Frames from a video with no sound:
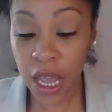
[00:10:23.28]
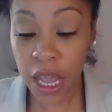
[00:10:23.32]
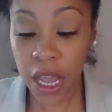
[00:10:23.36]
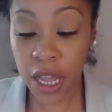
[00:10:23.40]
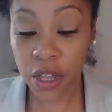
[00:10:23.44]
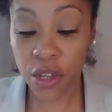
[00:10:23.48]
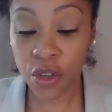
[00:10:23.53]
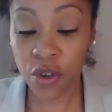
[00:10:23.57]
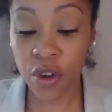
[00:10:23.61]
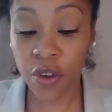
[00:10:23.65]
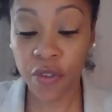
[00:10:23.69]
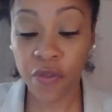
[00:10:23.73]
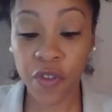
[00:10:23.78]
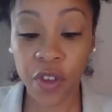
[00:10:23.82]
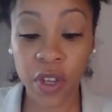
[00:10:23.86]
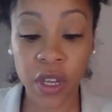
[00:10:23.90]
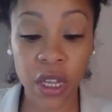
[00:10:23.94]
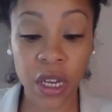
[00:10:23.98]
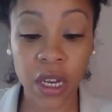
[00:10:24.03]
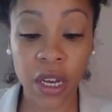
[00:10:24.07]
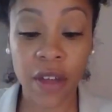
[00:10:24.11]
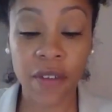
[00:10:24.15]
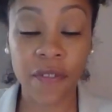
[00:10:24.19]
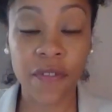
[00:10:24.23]
and you're
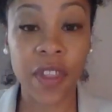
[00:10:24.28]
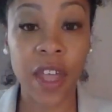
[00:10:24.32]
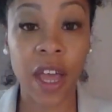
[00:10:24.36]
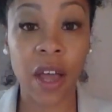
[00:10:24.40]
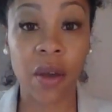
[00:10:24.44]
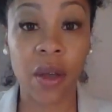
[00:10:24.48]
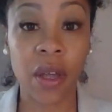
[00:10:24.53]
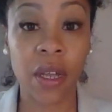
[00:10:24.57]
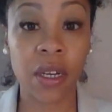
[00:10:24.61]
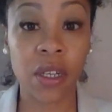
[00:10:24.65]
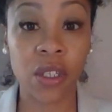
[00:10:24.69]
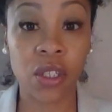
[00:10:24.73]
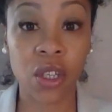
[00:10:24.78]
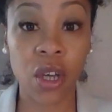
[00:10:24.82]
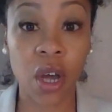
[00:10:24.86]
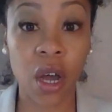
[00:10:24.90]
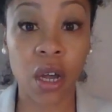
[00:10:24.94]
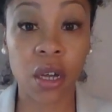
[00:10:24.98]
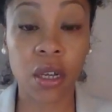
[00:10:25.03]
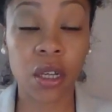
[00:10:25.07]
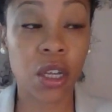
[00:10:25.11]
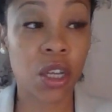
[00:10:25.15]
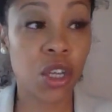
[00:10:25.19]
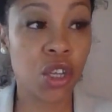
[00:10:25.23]
feeling left out in the
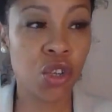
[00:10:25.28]
dark.